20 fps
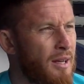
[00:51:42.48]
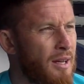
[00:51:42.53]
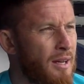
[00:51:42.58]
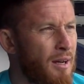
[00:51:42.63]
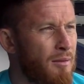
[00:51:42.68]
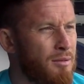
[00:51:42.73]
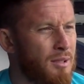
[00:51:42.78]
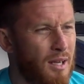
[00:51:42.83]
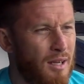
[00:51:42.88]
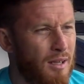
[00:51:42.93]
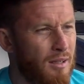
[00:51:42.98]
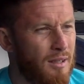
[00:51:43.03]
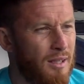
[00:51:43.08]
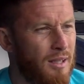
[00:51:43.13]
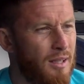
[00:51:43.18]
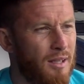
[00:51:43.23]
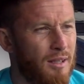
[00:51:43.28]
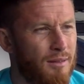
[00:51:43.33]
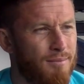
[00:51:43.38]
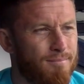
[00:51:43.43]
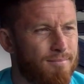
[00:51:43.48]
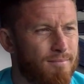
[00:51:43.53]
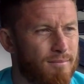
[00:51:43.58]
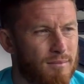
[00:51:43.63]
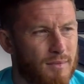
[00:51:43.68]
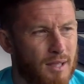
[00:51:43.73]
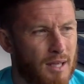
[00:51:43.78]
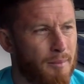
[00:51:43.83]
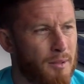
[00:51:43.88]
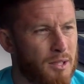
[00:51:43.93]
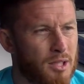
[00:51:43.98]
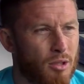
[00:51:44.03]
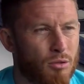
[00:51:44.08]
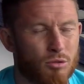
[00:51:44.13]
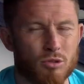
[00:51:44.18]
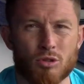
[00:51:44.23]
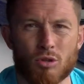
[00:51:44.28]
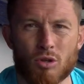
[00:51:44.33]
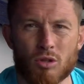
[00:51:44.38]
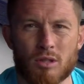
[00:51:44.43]
I was like, I need to get myself
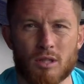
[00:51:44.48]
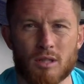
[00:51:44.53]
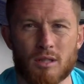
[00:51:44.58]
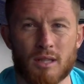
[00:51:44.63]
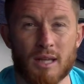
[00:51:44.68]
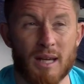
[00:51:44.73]
sorted.